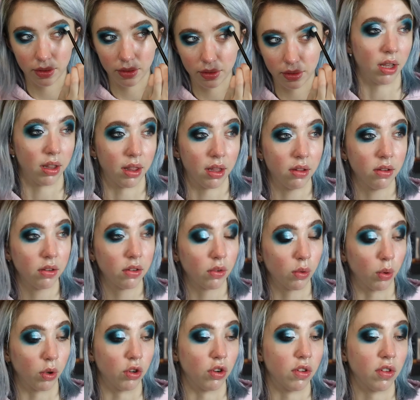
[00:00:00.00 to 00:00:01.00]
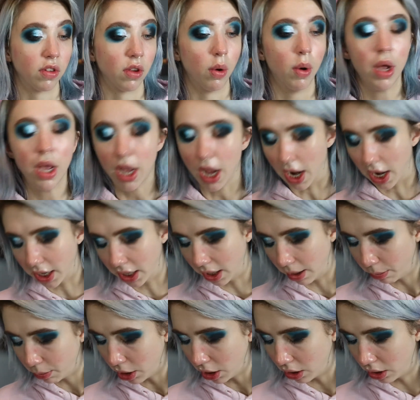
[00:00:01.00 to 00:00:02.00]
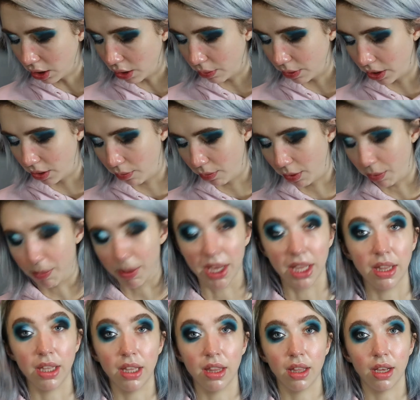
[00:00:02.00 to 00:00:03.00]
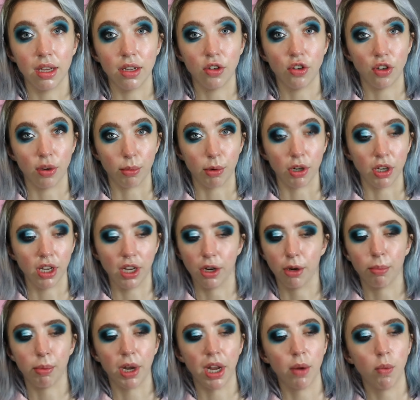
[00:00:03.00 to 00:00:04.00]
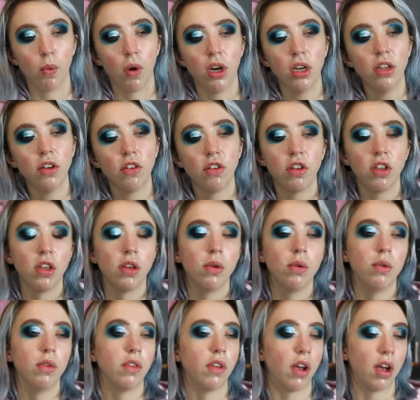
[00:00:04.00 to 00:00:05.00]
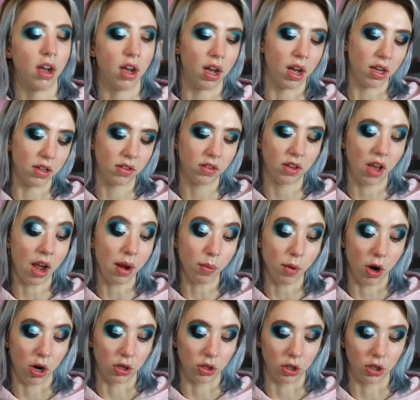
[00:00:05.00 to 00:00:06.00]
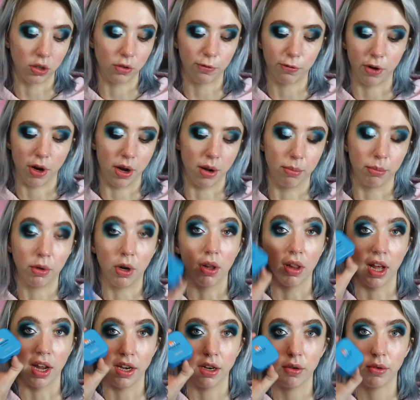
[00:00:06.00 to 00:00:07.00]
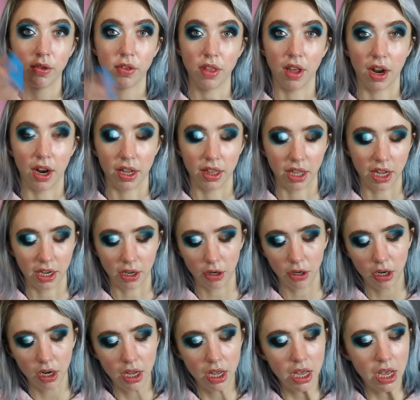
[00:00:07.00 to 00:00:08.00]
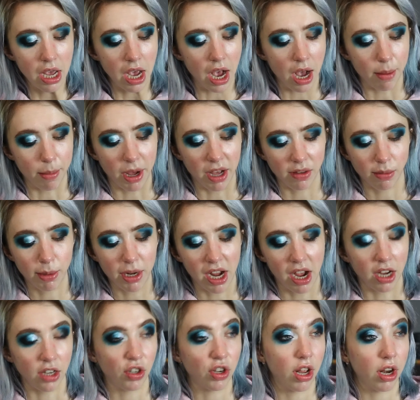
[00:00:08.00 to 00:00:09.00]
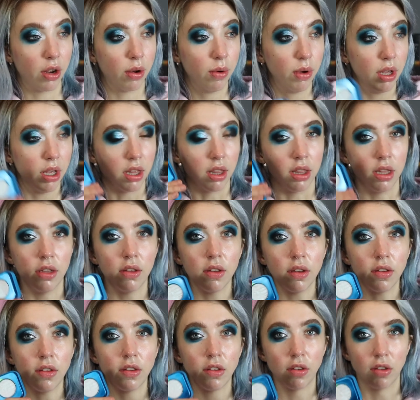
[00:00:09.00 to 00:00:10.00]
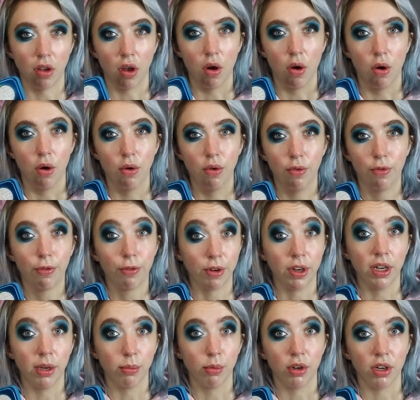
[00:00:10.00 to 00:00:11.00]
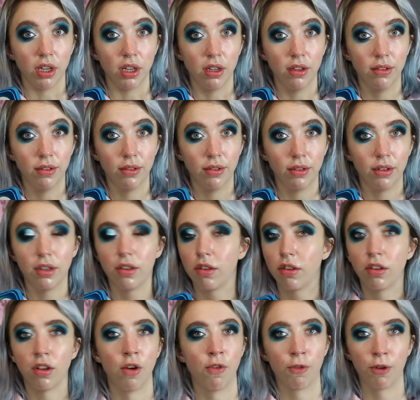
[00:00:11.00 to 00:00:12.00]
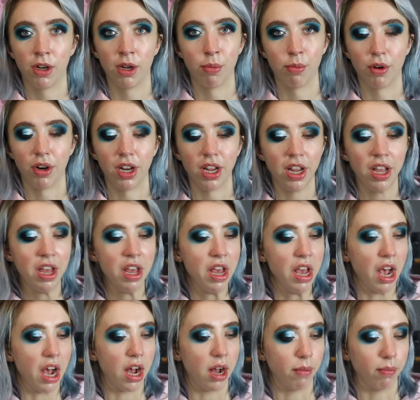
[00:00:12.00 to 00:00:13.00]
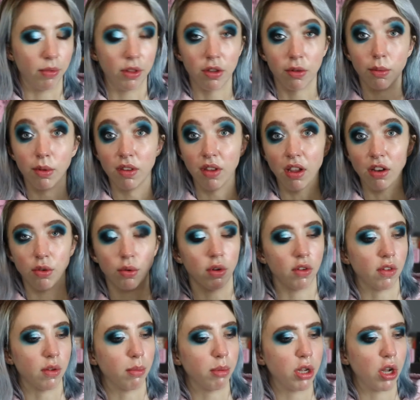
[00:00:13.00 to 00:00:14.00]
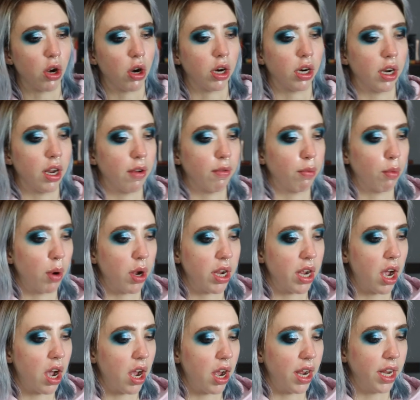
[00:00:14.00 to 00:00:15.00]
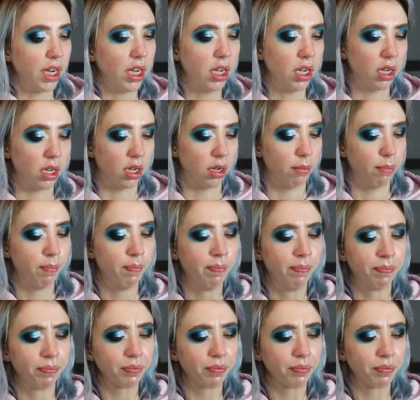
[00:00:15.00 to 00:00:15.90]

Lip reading: Yeah, that looks gorgeous. So I am going to go in with Bailey, the shimmer in here, but I wanted to use Skywalker from Kaleidos, the highlighter, as my eyeshadow. This is so freaking pretty. It's so freaking pretty. This was sent to us in PR, FYI.